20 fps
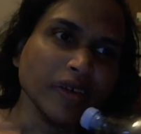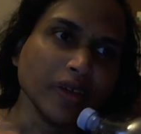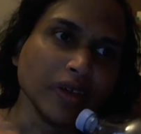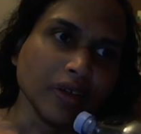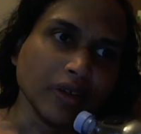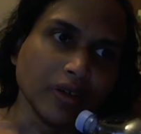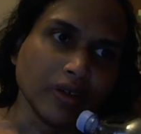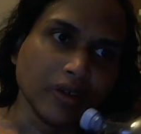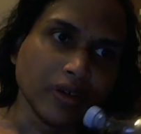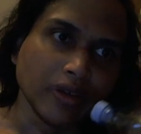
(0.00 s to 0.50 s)

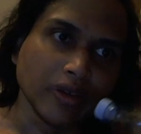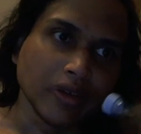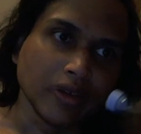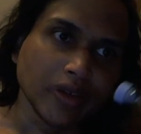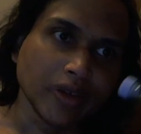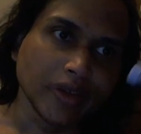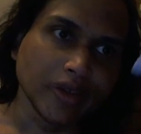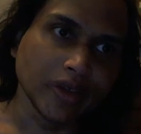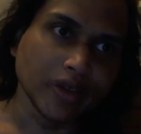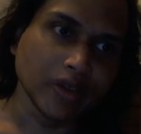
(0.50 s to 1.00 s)

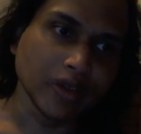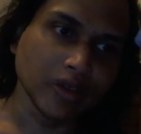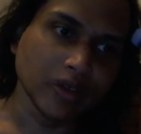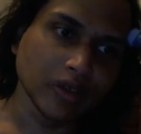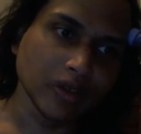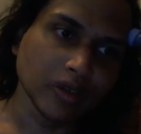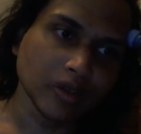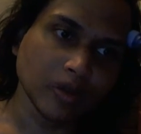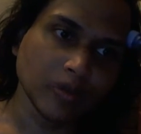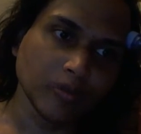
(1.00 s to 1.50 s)

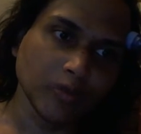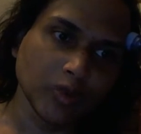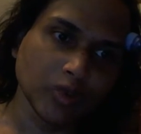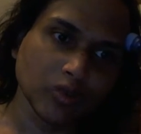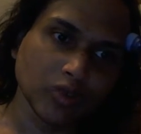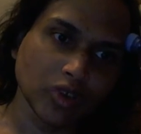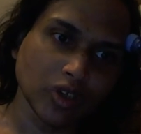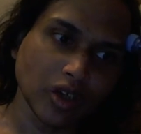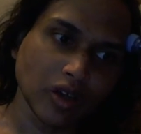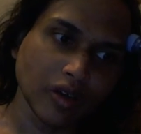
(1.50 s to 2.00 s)
Oh, I'm
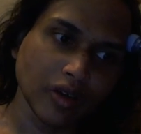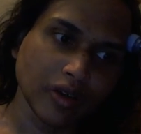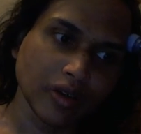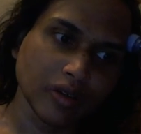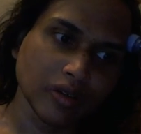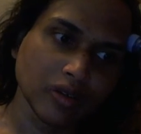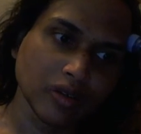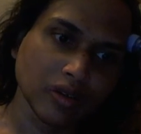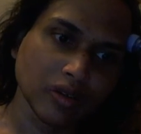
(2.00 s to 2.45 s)
so tired.